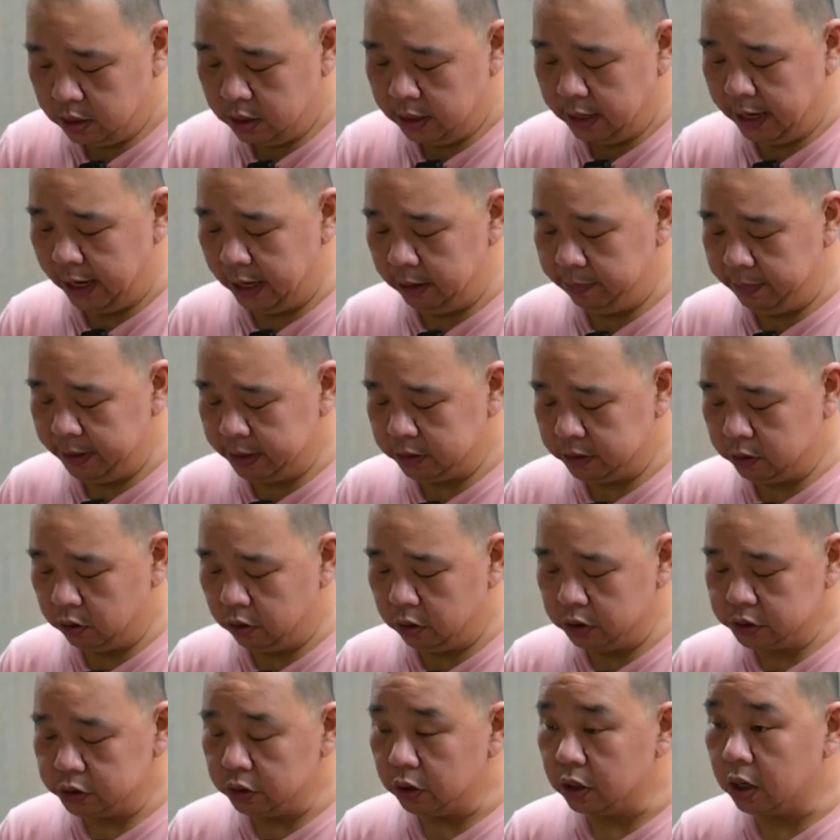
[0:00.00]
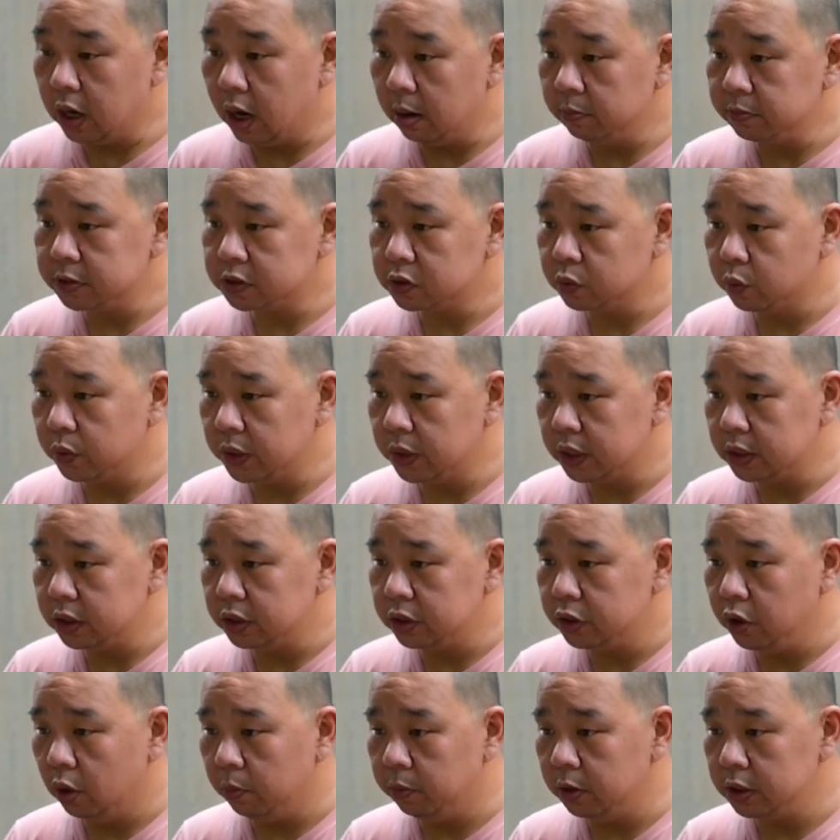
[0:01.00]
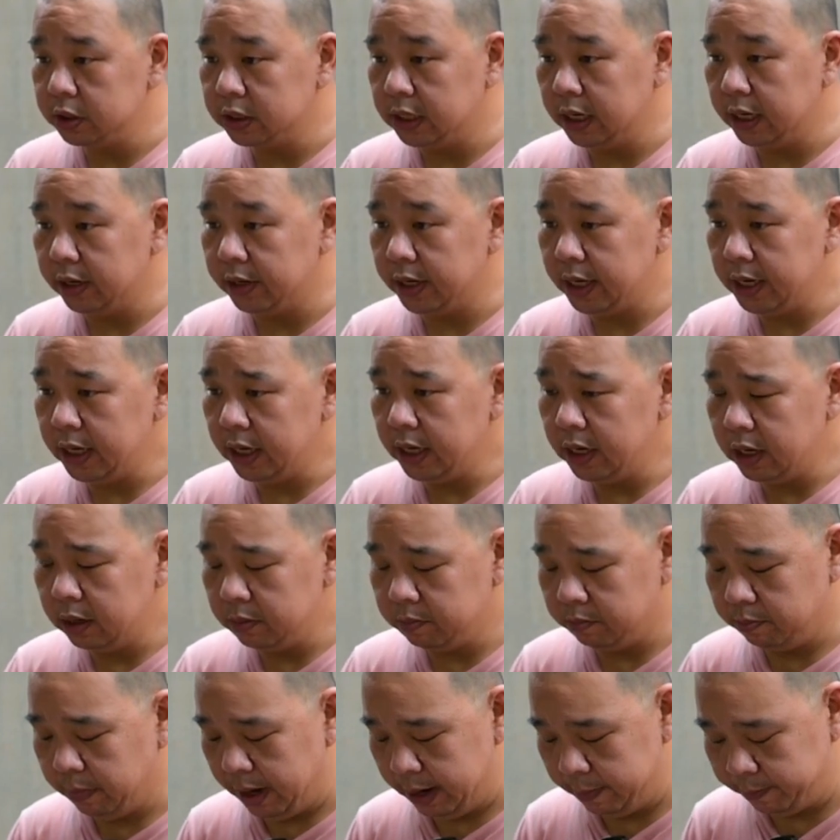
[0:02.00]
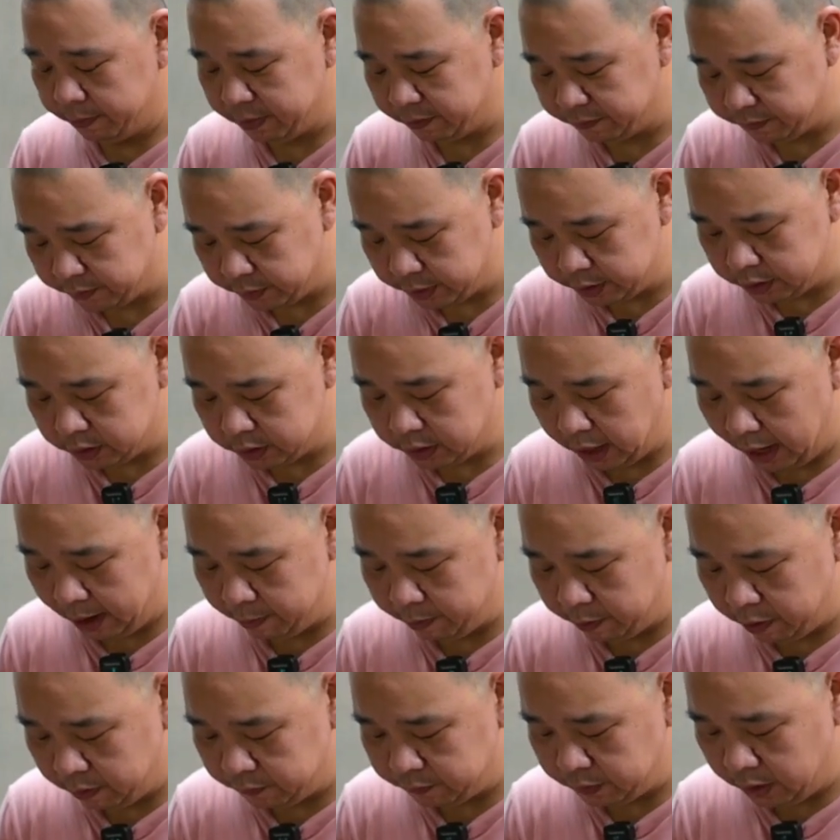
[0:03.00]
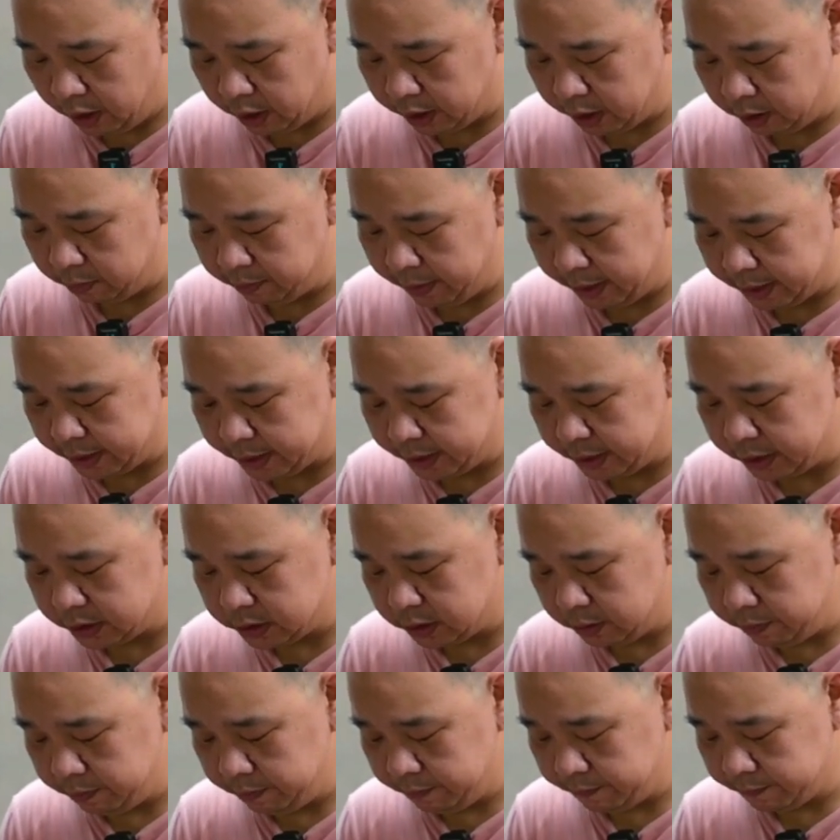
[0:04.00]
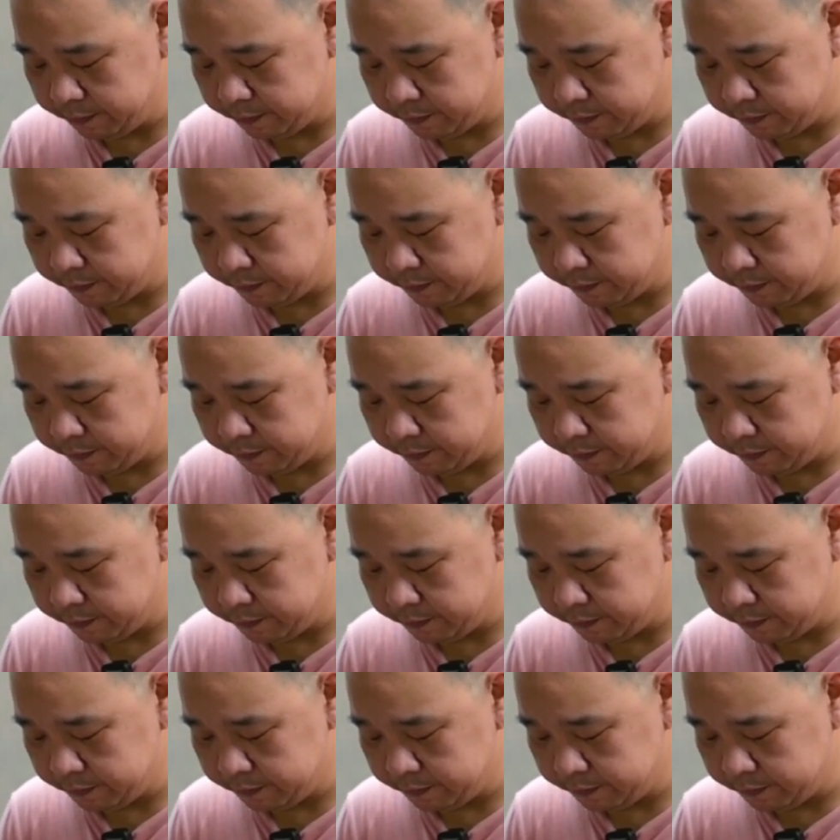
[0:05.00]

Helmet also comes with double D-ring, my preferred type of locking mechanism.